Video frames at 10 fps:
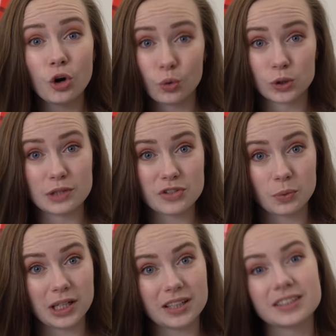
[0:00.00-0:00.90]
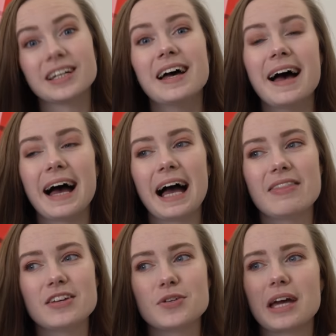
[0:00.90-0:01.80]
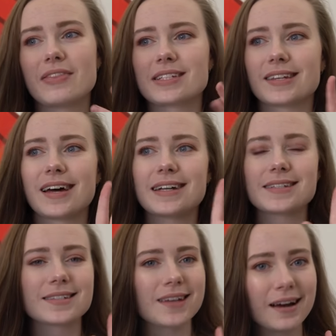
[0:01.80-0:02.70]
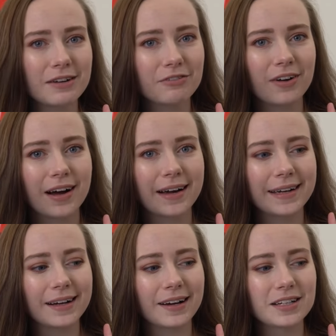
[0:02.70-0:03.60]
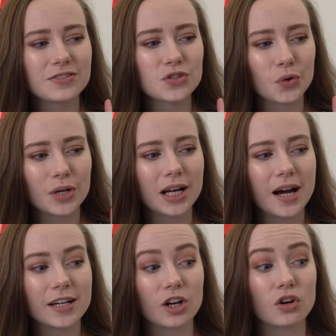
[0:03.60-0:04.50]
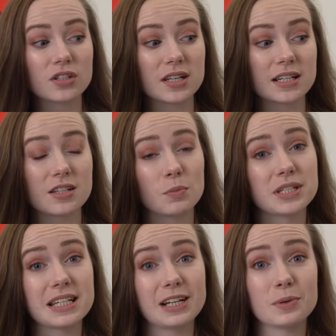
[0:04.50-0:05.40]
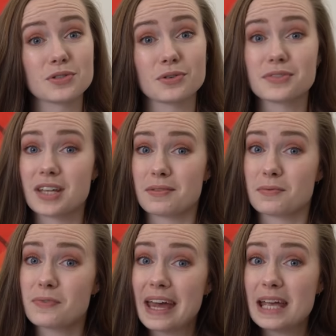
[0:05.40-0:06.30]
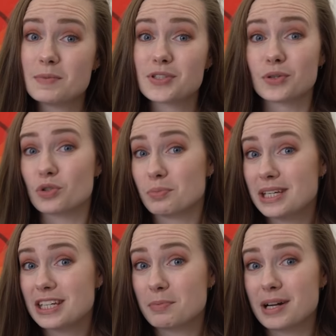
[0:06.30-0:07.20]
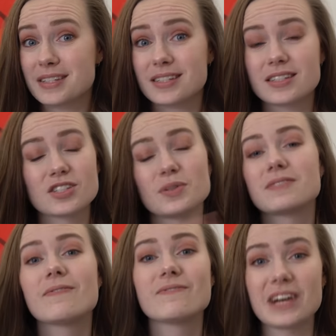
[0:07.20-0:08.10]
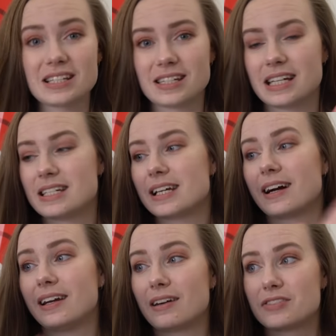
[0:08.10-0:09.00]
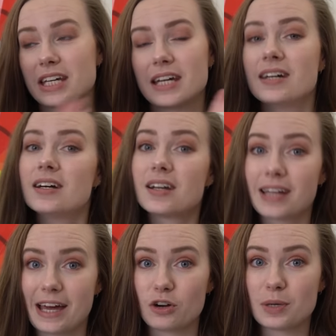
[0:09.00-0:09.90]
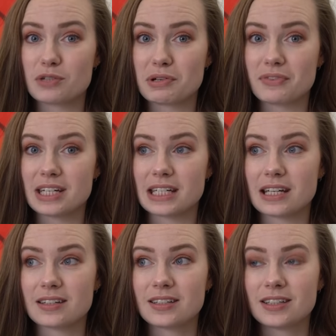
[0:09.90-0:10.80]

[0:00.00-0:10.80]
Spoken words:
all over the world. And then you get this light sci-fi kind of storyline alongside someone dealing with sort of sudden fame and social media presence. So it's fascinating. I loved it. Cannot wait to reread it.